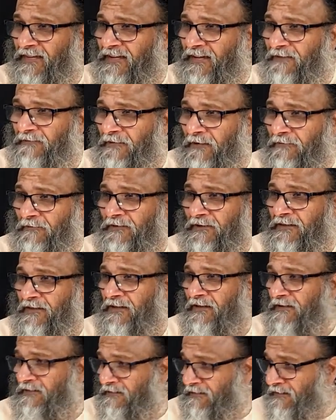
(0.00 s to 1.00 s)
If
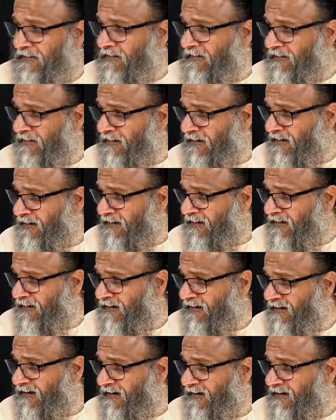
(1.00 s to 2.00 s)
everything is eternal,
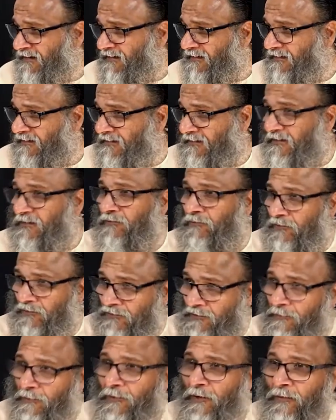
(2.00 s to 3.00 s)
this was
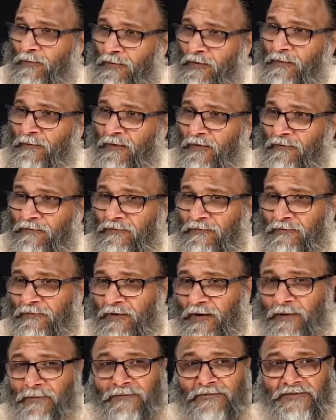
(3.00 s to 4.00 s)
the problem of
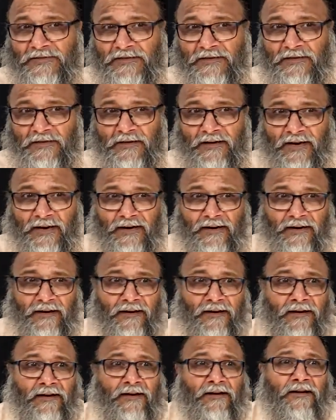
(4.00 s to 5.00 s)
Kamsa and
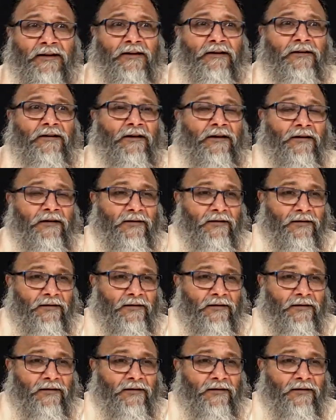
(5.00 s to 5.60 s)
uh,